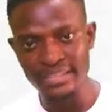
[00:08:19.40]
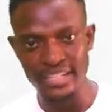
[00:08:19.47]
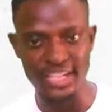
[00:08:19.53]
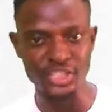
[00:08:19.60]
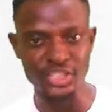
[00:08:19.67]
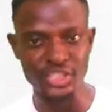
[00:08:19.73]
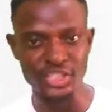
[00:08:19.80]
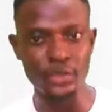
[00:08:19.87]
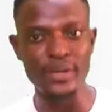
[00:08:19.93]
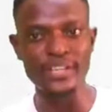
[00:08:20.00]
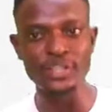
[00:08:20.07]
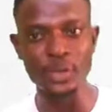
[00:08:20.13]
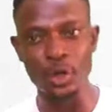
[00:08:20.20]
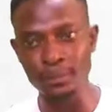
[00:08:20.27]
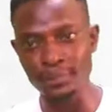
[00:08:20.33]
The
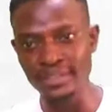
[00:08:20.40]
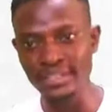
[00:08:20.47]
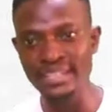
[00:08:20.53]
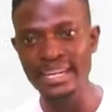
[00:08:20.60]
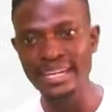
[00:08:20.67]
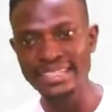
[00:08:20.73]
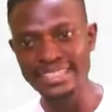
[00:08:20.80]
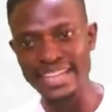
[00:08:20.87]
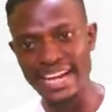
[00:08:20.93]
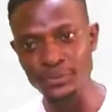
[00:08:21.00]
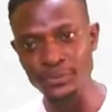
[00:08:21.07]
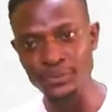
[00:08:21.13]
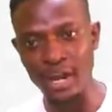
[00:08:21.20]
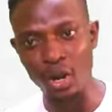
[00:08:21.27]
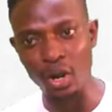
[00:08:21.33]
insurance company
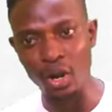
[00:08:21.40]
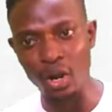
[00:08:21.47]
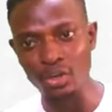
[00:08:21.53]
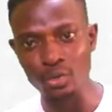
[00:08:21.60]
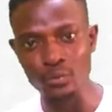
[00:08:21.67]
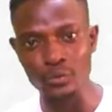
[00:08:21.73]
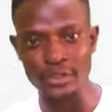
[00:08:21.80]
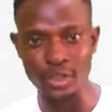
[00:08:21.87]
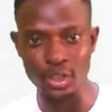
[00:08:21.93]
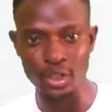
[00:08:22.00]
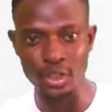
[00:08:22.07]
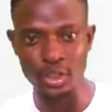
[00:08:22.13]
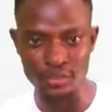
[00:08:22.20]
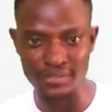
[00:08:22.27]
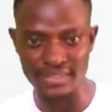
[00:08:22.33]
dashed my uncle for the
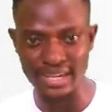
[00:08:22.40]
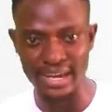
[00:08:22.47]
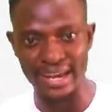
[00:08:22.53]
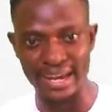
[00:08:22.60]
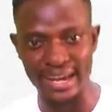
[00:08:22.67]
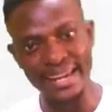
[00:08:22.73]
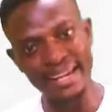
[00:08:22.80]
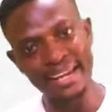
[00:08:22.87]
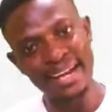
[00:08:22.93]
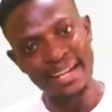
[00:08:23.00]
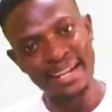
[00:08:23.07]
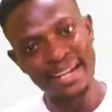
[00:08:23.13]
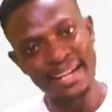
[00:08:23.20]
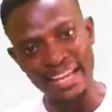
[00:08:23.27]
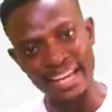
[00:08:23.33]
loss of his car. A.
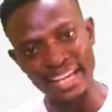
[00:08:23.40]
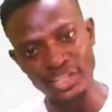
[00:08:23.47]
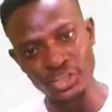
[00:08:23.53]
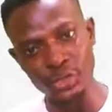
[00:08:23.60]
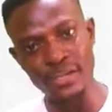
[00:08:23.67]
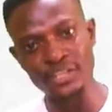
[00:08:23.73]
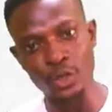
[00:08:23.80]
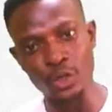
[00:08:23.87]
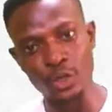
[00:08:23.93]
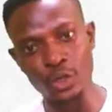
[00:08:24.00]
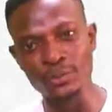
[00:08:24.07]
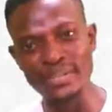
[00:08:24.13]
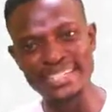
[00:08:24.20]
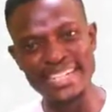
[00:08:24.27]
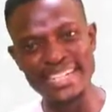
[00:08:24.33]
The insurance
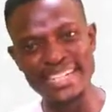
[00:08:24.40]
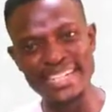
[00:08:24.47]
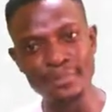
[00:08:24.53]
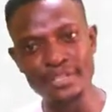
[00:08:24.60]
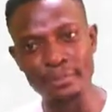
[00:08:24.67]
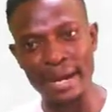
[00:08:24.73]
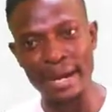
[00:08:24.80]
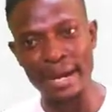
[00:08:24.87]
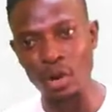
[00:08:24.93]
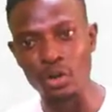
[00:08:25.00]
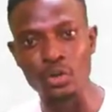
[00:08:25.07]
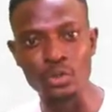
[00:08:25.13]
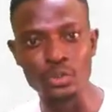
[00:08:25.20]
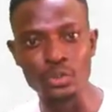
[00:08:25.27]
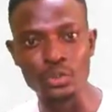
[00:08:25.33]
company redeemed my
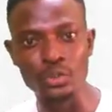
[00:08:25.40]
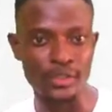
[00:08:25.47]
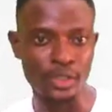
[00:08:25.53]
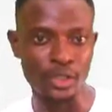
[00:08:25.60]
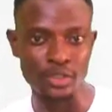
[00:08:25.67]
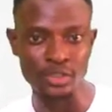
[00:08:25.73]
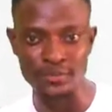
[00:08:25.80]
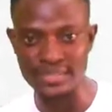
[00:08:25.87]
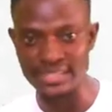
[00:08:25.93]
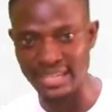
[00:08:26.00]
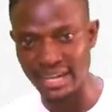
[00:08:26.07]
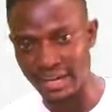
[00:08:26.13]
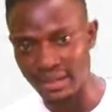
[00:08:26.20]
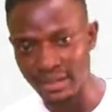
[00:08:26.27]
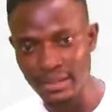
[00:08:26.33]
uncle for the loss of his
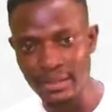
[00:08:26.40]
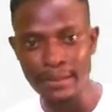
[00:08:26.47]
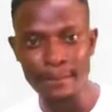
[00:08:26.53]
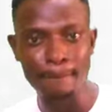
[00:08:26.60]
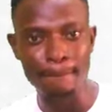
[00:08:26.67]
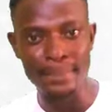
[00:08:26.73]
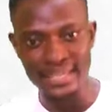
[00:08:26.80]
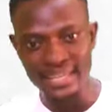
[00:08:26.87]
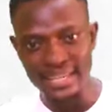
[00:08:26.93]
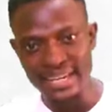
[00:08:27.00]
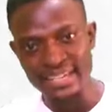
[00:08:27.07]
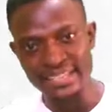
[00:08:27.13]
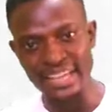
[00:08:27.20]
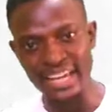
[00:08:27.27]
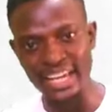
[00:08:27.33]
car. B.
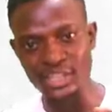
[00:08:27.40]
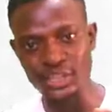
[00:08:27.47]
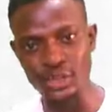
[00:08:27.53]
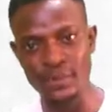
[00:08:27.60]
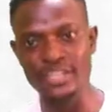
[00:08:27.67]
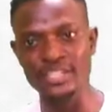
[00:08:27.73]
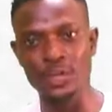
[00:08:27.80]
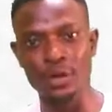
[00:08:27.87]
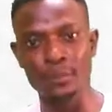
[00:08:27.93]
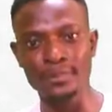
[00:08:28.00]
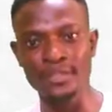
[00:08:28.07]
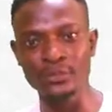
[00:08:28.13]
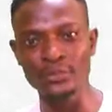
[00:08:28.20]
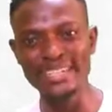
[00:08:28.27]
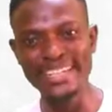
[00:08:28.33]
The insurance
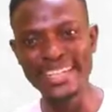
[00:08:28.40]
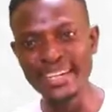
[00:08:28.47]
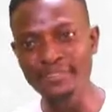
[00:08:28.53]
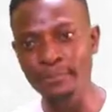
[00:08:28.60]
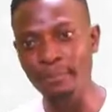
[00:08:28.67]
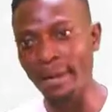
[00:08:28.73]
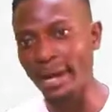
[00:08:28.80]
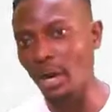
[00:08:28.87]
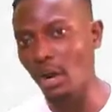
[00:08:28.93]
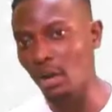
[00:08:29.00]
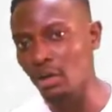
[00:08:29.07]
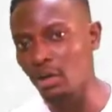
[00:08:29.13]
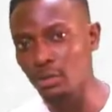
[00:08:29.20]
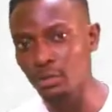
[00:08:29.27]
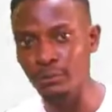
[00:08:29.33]
company relieved my
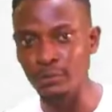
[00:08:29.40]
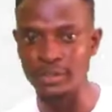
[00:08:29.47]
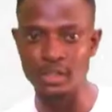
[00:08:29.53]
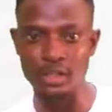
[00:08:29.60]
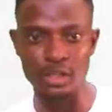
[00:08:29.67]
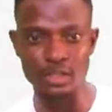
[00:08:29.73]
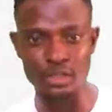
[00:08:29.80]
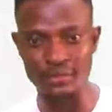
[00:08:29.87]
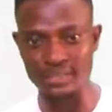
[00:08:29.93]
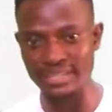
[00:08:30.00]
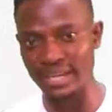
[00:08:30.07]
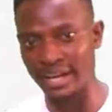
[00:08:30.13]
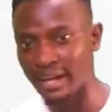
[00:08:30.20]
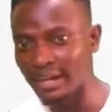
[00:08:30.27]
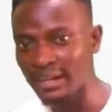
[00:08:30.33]
uncle for the loss of his
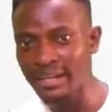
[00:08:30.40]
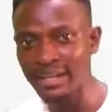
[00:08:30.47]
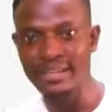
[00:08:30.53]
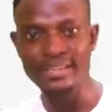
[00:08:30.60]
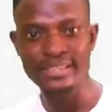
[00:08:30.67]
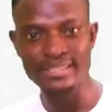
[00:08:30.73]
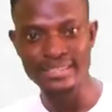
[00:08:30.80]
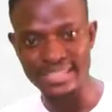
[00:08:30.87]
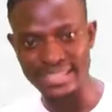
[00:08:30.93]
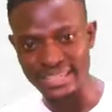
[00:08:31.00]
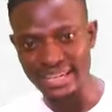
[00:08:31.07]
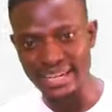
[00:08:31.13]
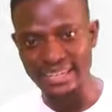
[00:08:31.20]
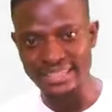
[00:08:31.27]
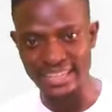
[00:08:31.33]
car. C.
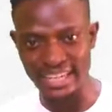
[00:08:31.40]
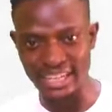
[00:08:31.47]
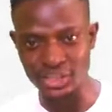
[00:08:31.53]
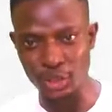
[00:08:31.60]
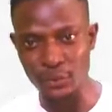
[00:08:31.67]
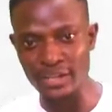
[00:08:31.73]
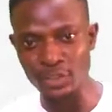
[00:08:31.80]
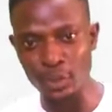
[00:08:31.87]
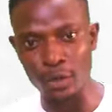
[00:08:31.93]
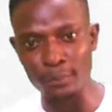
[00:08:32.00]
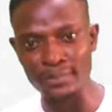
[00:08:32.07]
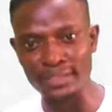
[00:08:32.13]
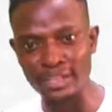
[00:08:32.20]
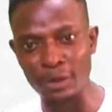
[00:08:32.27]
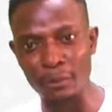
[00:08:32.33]
The insurance
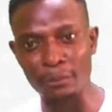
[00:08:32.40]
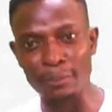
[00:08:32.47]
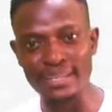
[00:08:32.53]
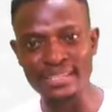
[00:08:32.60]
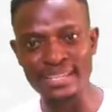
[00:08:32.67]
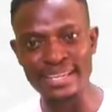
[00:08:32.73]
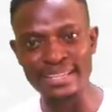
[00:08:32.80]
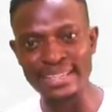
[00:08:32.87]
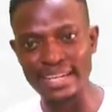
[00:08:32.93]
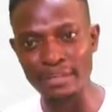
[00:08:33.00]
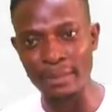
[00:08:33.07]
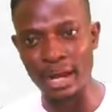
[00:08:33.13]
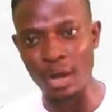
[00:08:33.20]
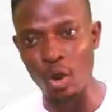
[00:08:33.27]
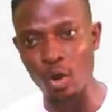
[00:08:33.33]
company compensated
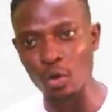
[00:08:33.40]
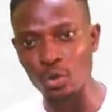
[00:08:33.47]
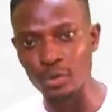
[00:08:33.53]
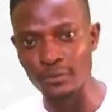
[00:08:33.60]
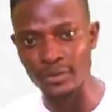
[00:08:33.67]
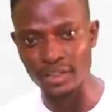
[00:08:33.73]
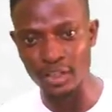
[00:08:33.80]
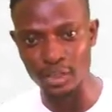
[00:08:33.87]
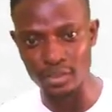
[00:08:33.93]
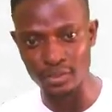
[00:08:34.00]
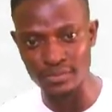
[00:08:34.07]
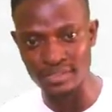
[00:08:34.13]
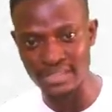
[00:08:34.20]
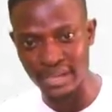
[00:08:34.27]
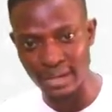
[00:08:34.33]
my uncle for the loss of
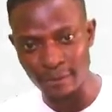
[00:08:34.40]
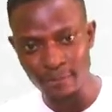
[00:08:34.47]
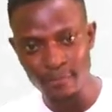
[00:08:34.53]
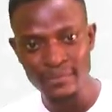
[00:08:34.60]
his car.